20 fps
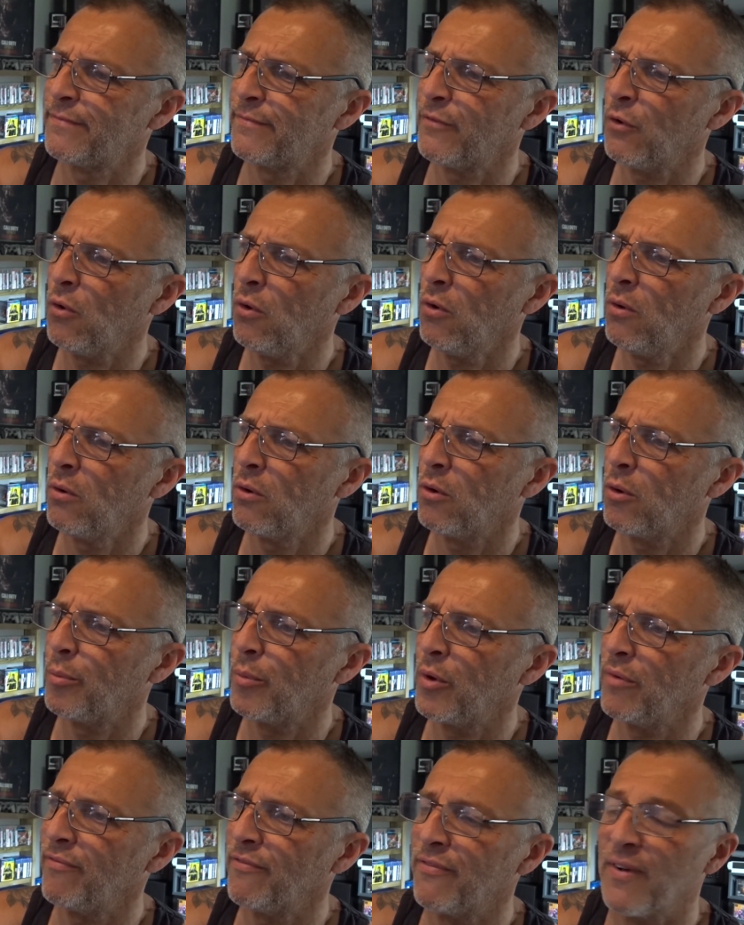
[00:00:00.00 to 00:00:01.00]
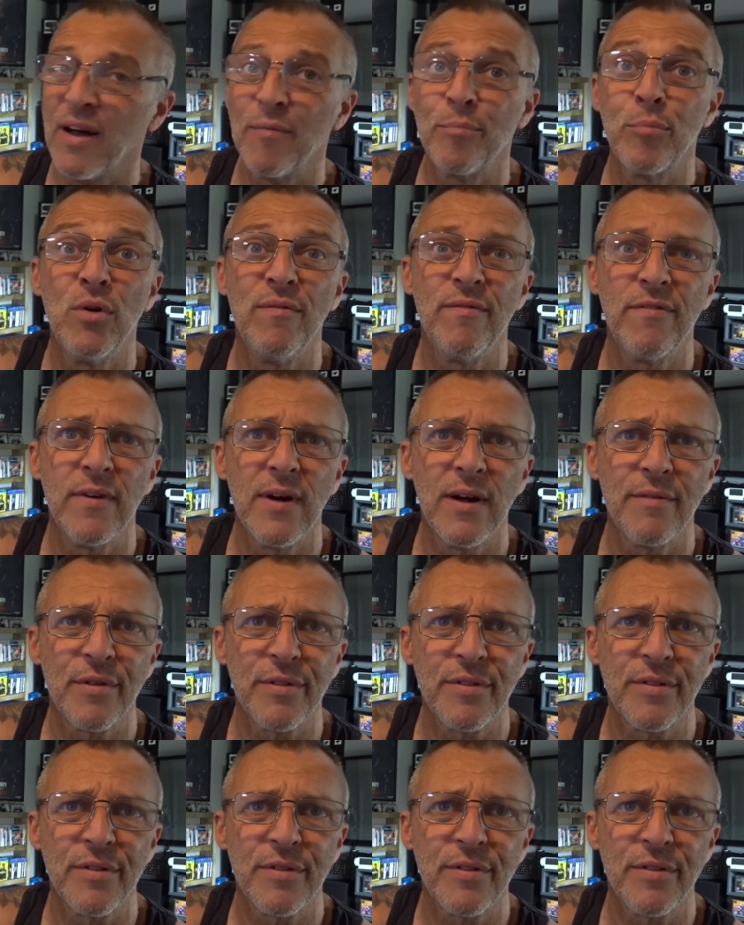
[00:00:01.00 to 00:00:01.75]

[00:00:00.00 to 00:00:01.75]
or 0.5 I